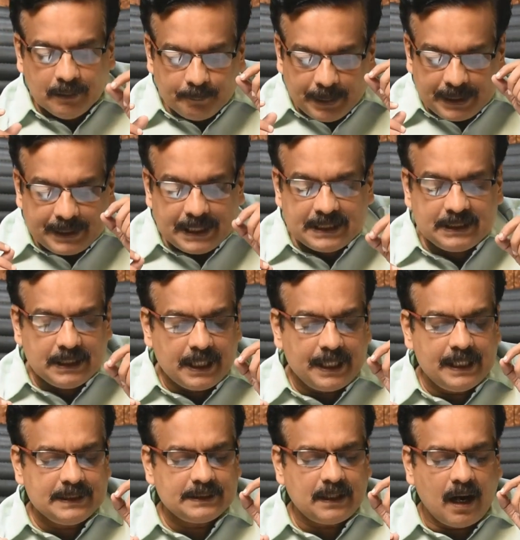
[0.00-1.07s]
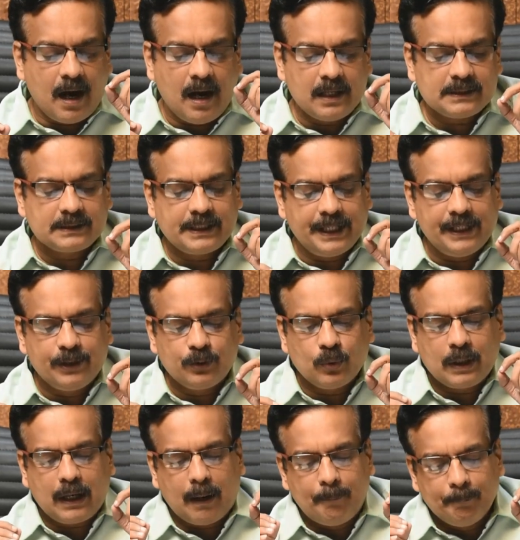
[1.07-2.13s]
Petitioner is asking to
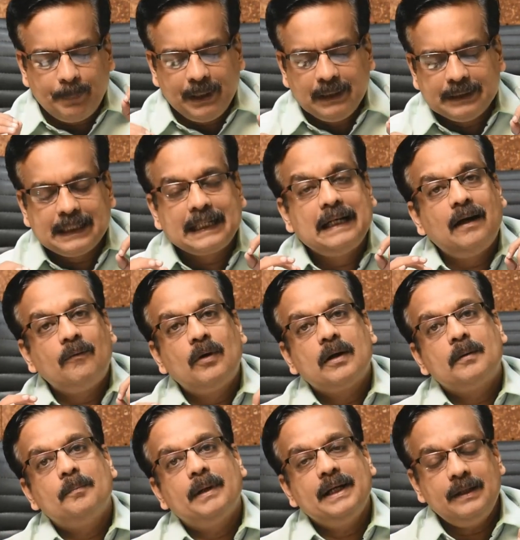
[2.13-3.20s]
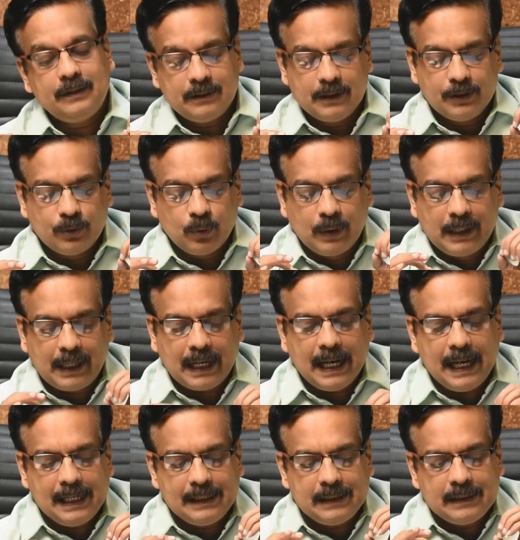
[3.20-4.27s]
compel the government to
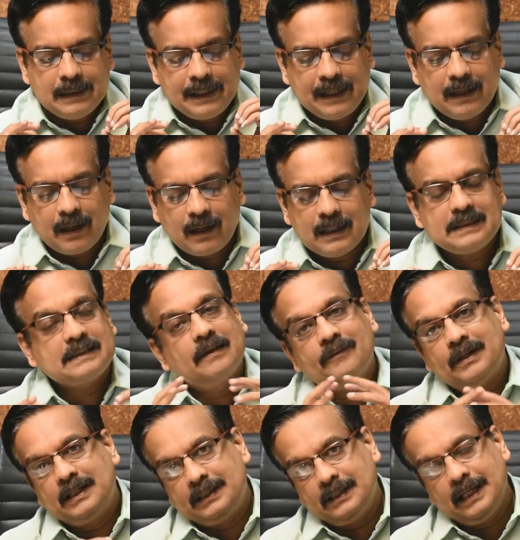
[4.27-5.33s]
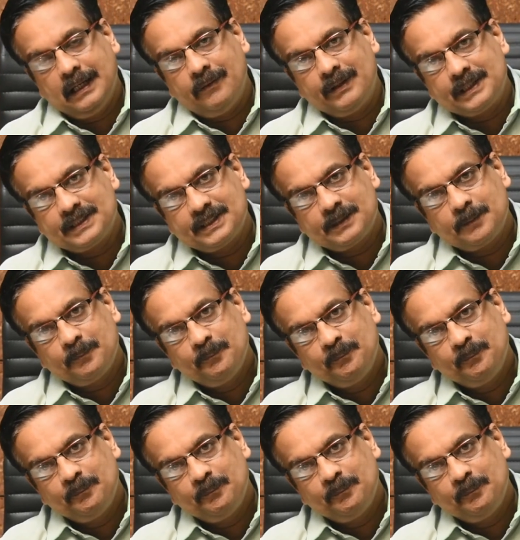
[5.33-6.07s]
grant dearness allowance.